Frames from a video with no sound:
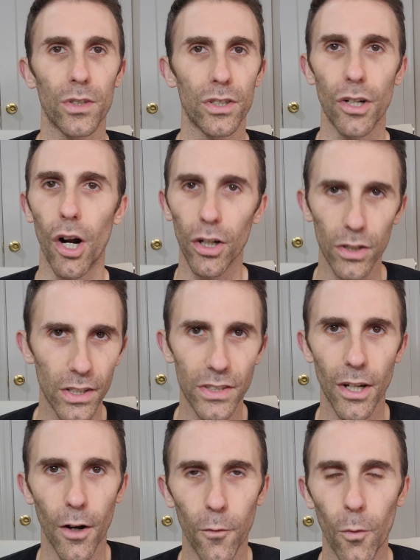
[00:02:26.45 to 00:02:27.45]

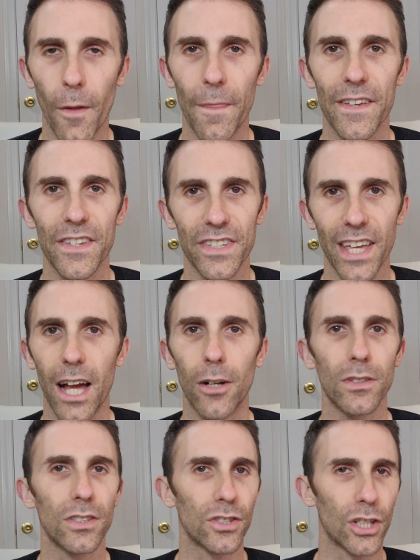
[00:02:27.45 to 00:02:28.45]
regardless of what the
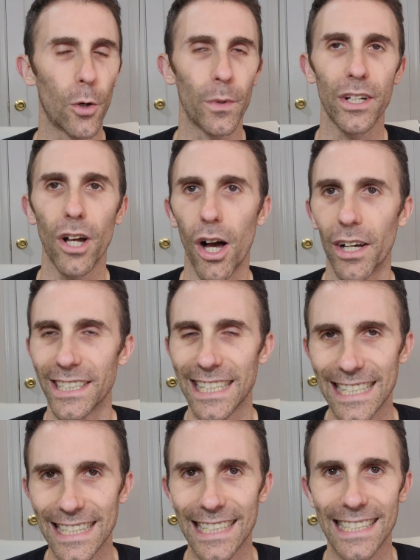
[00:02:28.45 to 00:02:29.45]
sound is going on
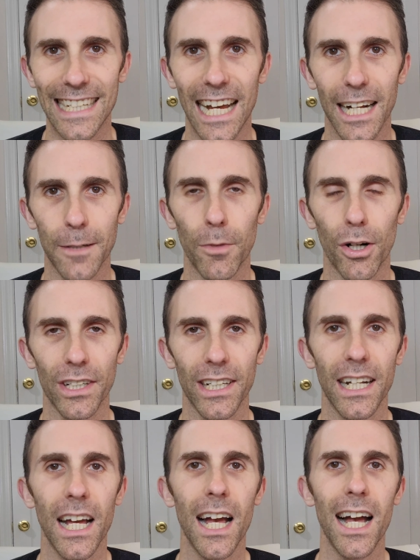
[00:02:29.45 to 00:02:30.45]
in the stock
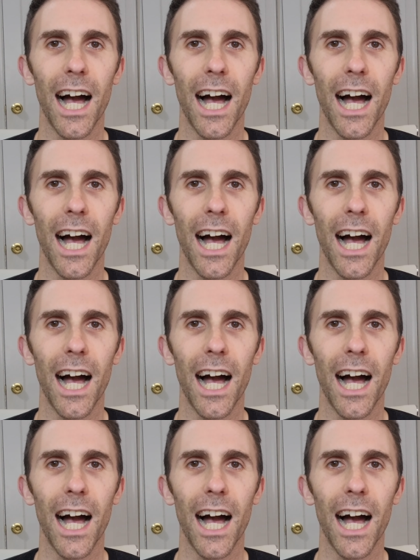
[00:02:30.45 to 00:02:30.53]
market.